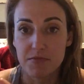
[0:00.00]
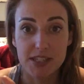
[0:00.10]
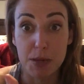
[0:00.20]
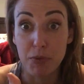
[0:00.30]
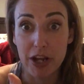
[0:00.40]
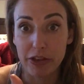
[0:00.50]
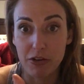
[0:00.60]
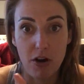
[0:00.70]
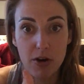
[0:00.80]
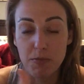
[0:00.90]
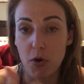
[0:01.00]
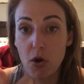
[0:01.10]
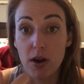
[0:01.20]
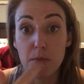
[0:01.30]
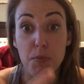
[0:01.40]
say break their arm
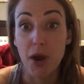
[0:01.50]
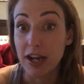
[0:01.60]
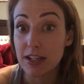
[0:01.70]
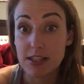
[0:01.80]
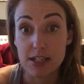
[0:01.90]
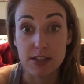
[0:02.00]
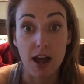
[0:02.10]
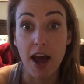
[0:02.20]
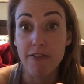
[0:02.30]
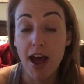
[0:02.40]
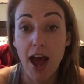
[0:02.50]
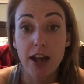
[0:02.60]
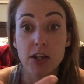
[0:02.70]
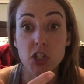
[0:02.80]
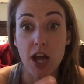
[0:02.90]
or pregnancies. I've
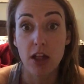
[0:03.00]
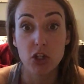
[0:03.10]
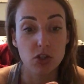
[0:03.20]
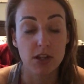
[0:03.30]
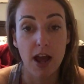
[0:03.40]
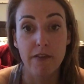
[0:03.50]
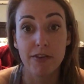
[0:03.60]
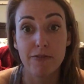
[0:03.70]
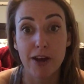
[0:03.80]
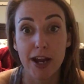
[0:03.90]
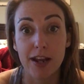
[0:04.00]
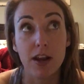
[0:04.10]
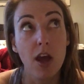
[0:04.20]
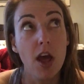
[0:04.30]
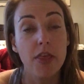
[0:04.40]
had challenges that I've invited,
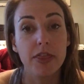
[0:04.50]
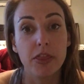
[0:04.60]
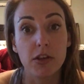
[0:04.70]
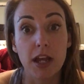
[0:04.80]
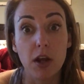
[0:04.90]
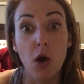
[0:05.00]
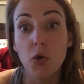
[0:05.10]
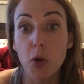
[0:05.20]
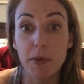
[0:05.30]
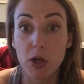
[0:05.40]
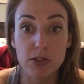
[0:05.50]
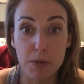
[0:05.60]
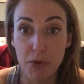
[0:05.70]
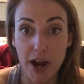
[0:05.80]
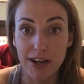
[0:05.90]
and they're like, oh, nobody knows
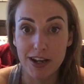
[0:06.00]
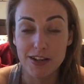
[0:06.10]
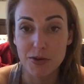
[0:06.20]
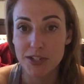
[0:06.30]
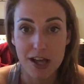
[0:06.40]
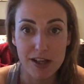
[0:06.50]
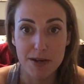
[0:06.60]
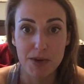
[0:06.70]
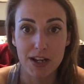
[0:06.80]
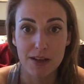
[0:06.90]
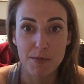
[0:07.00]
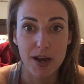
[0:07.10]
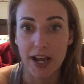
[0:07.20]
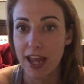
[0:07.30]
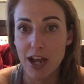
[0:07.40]
I'm pregnant. Don't tell anybody,
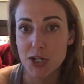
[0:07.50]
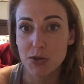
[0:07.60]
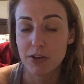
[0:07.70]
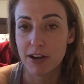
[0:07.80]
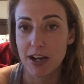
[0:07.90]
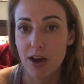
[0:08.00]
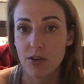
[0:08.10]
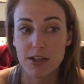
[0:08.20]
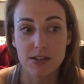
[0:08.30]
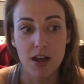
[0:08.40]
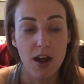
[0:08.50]
but I can't do it right now because